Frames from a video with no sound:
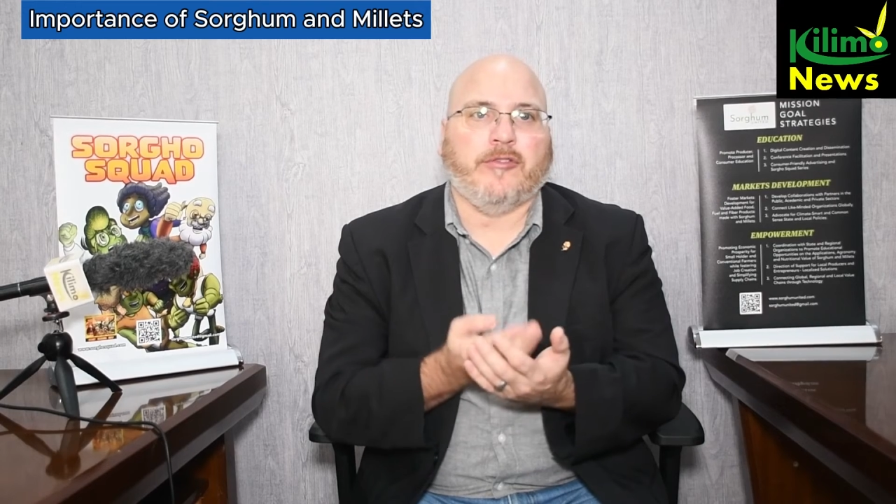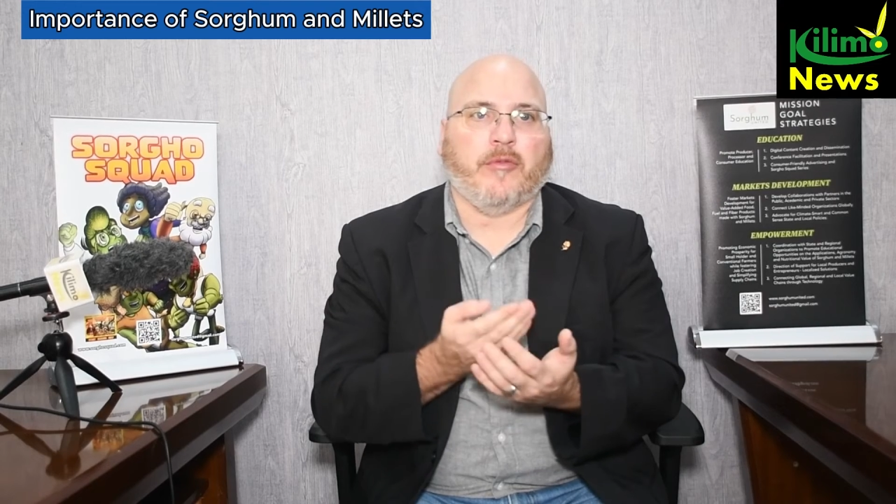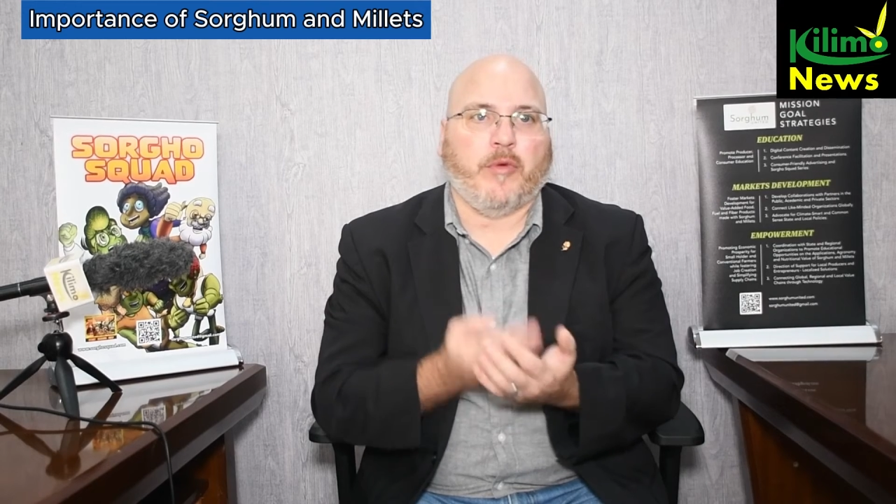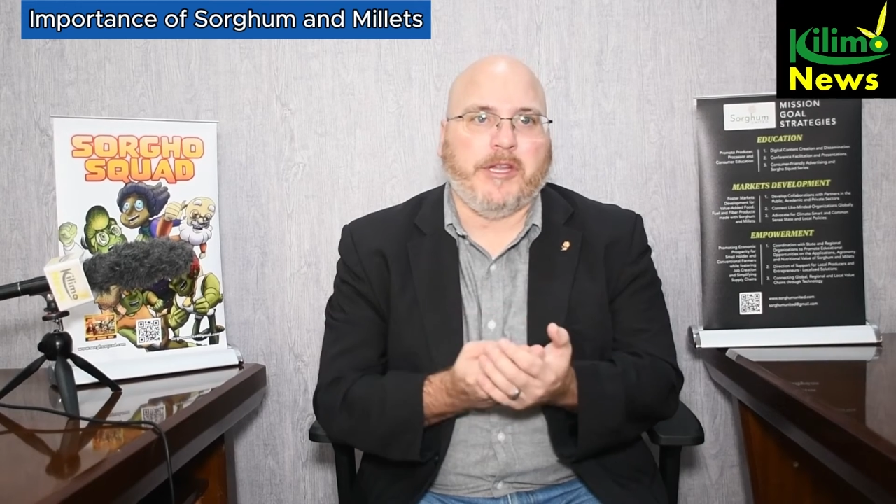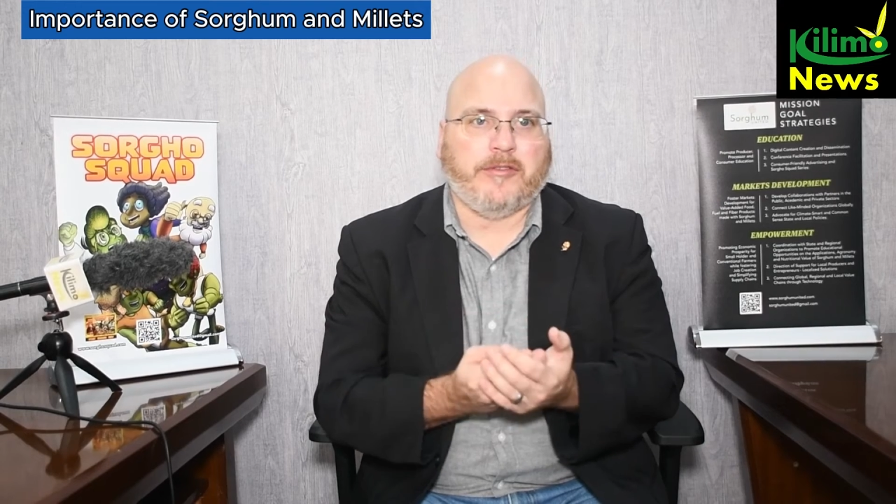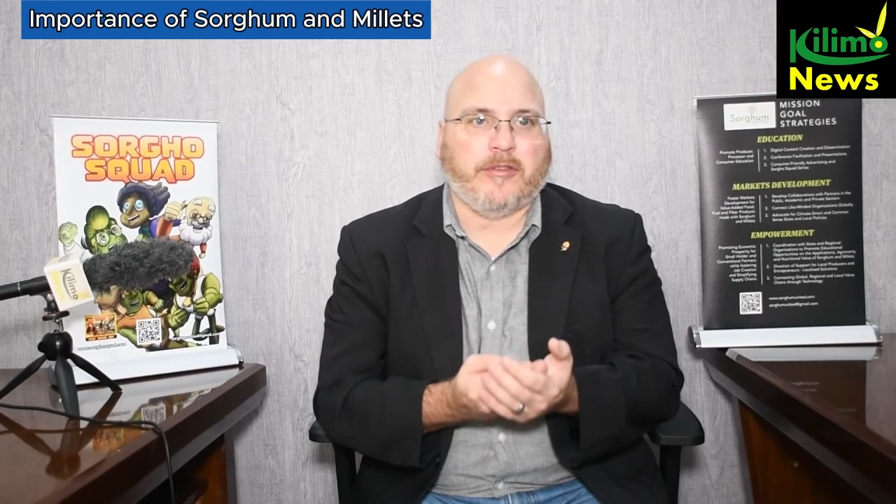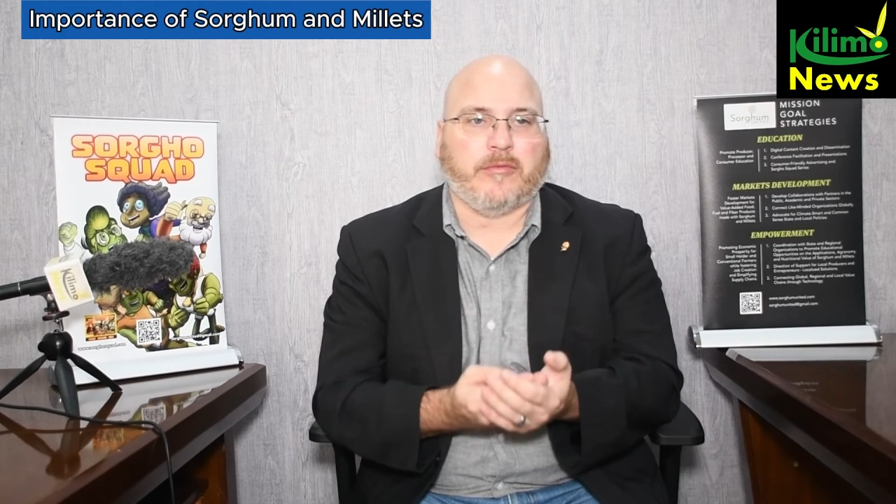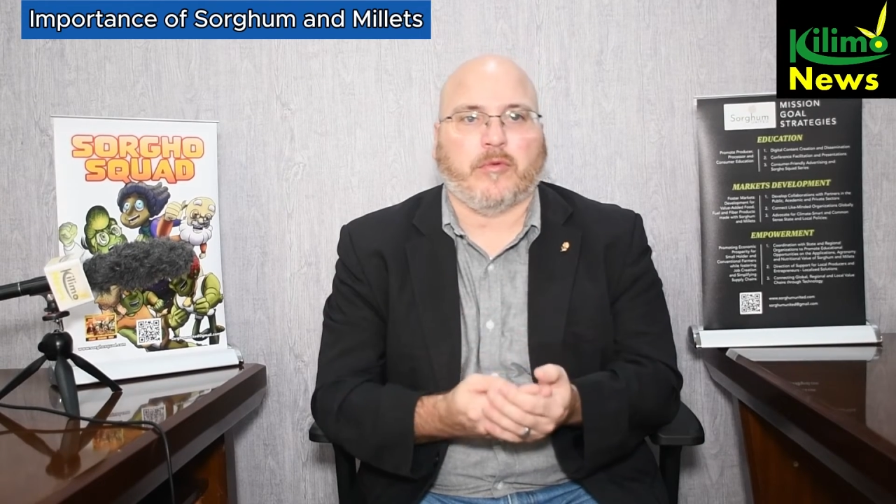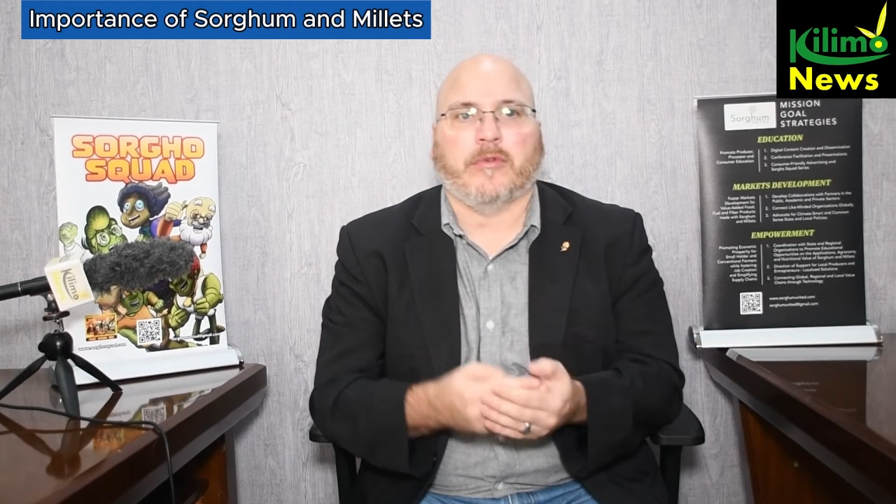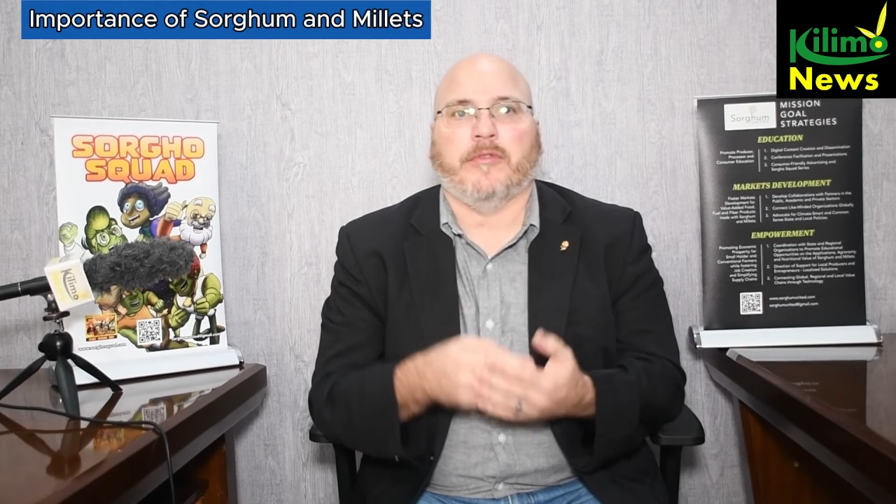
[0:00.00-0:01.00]
your wheats of the
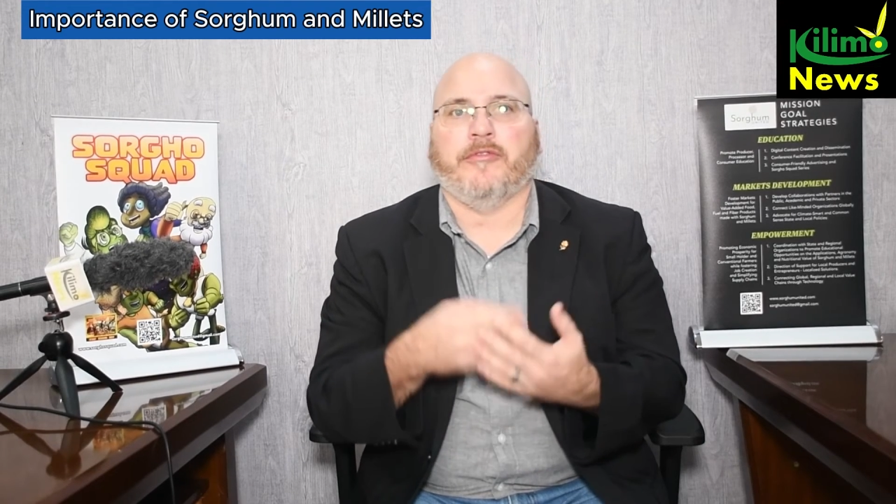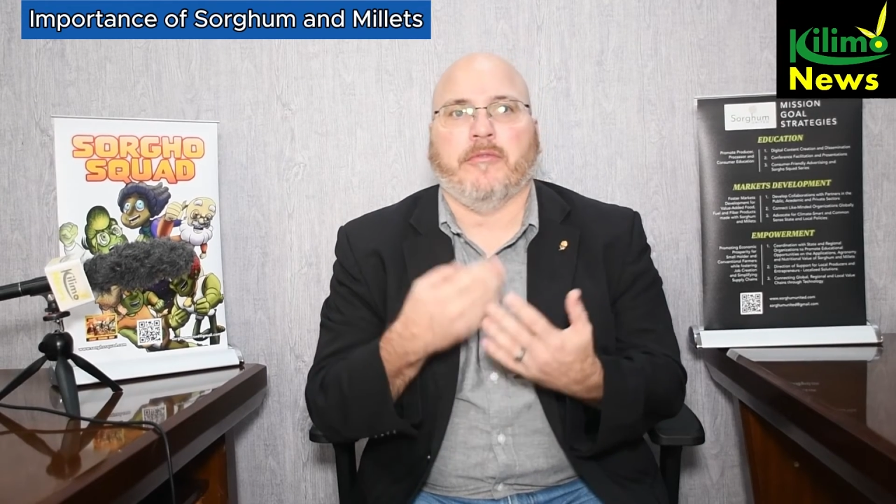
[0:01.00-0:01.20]
world,